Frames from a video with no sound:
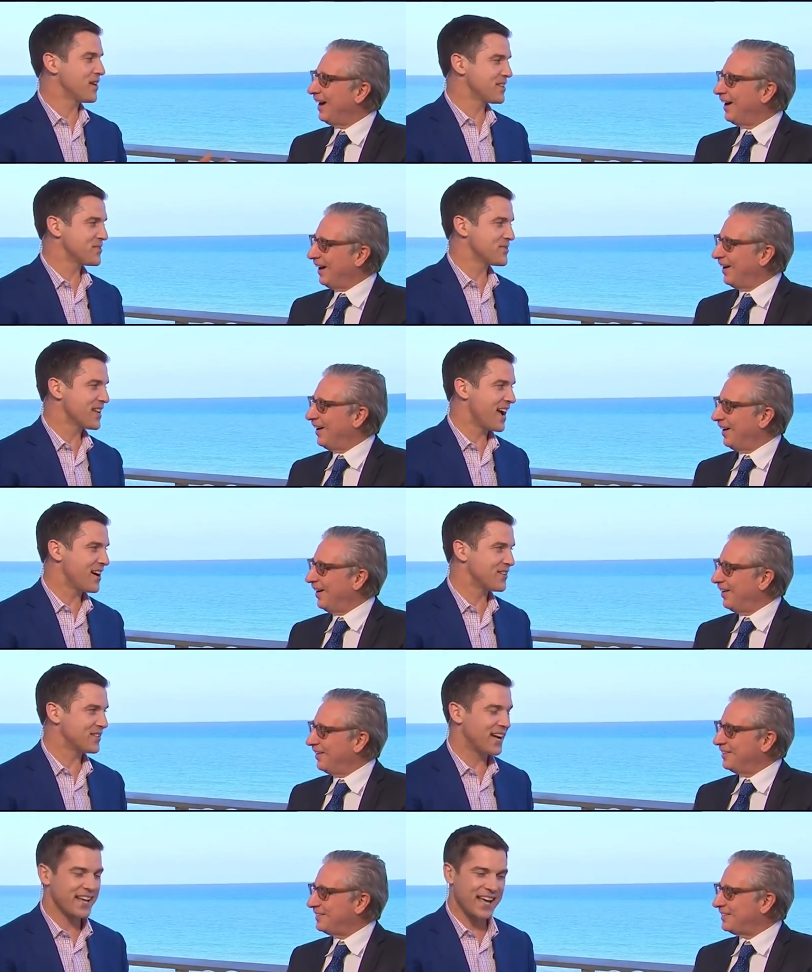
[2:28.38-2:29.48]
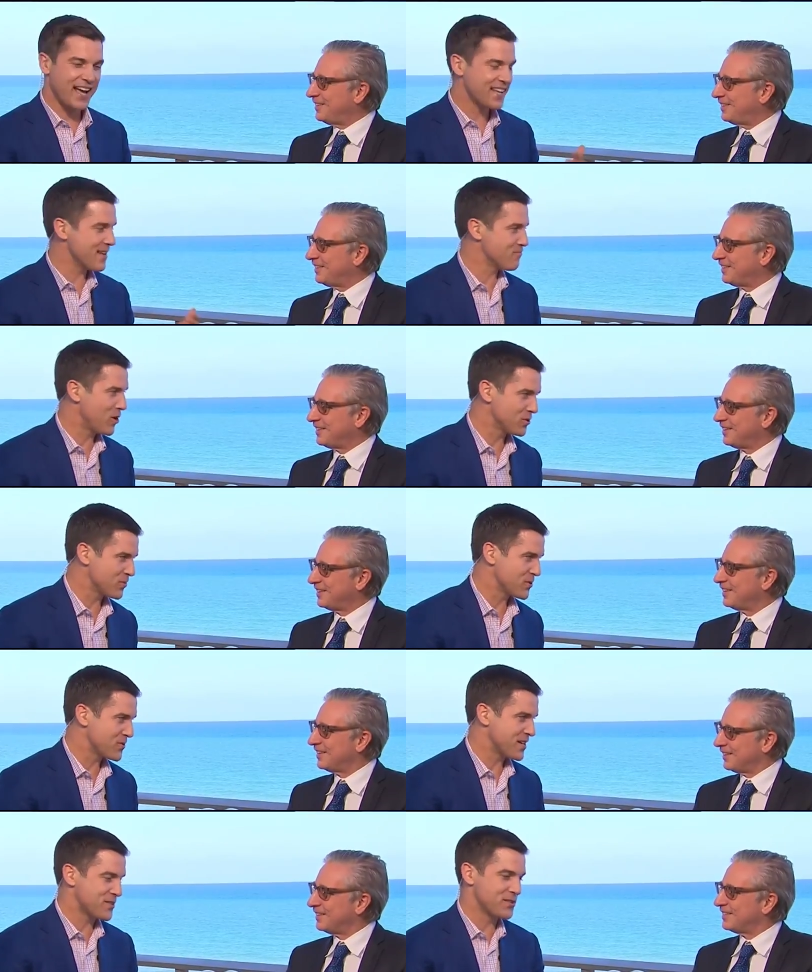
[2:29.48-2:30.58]
Speaker 1: I do now, I get multiple
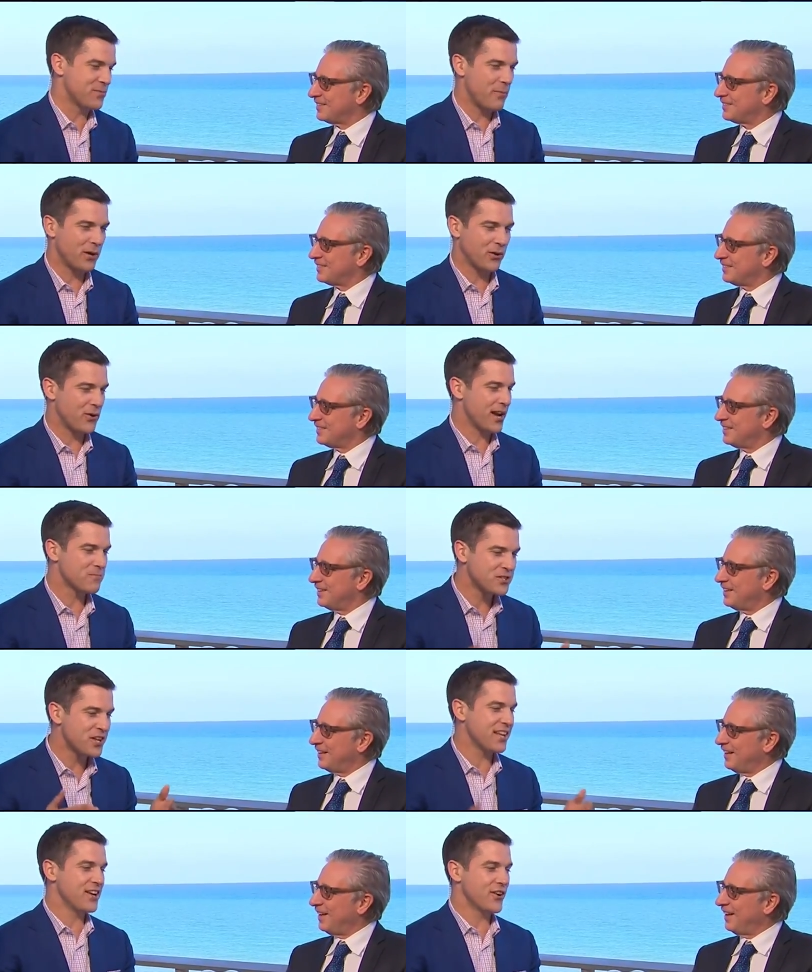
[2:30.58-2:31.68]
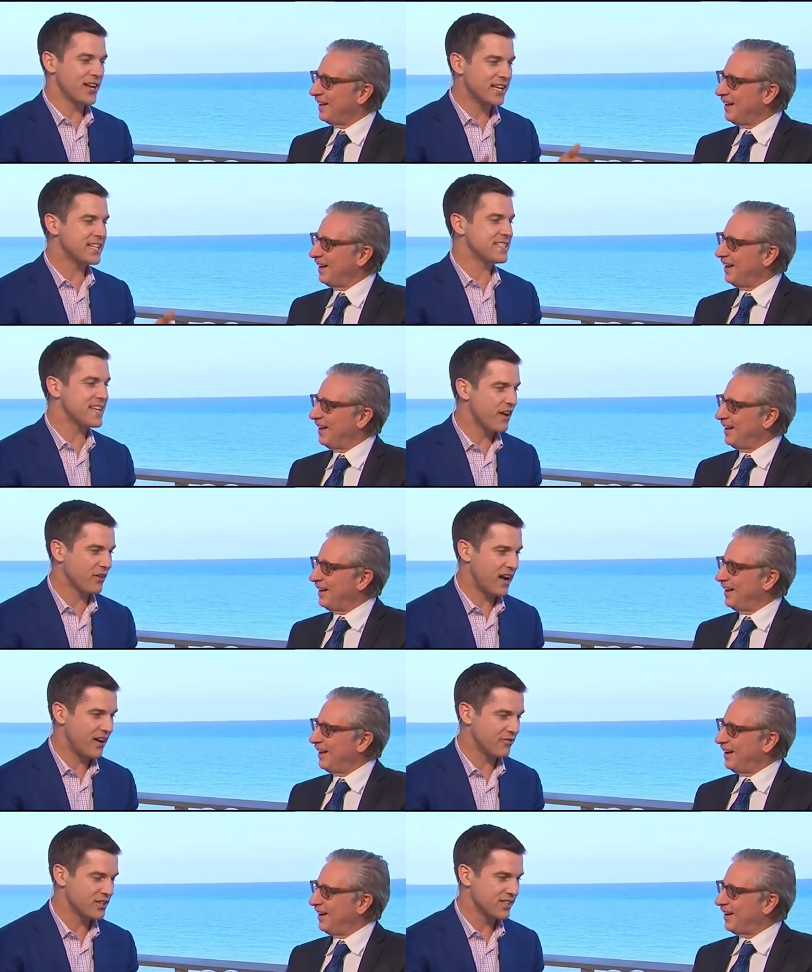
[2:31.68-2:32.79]
questions about Bitcoin. I'm sitting here at an ETF
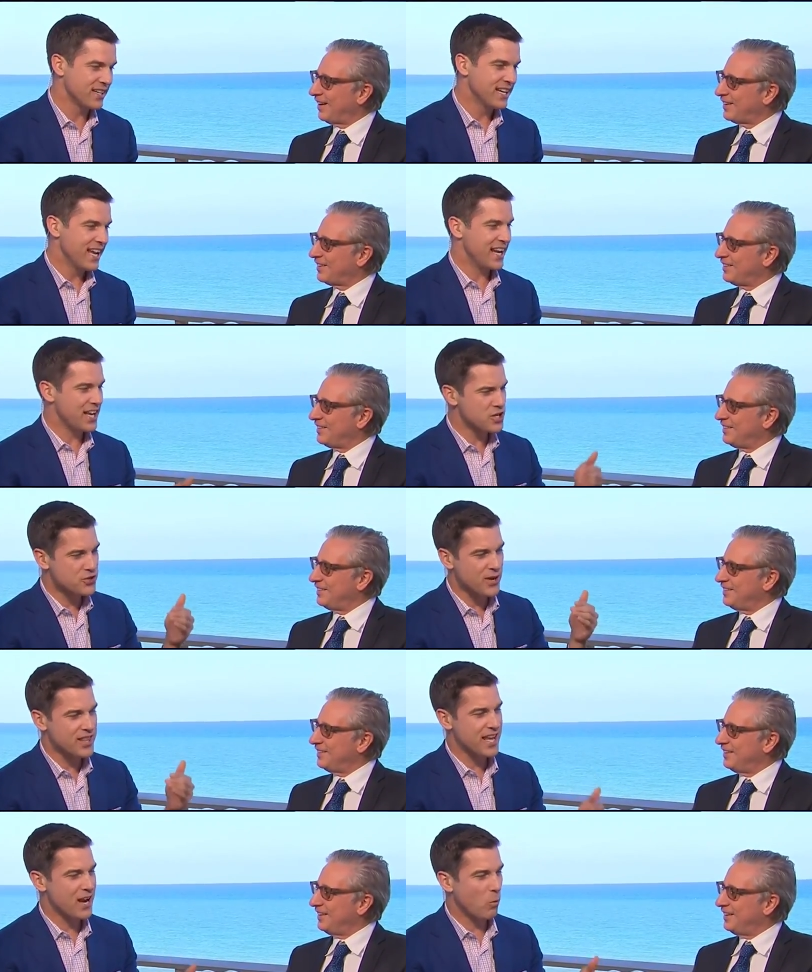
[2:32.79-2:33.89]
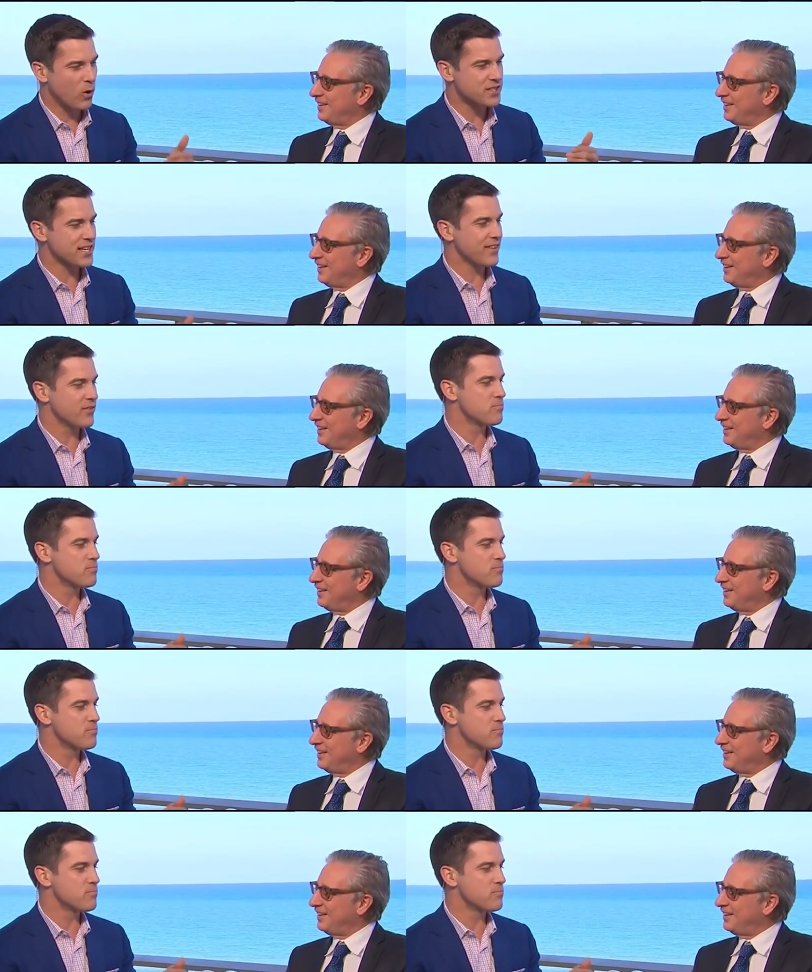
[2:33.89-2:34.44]
conference, an industry that wasn't even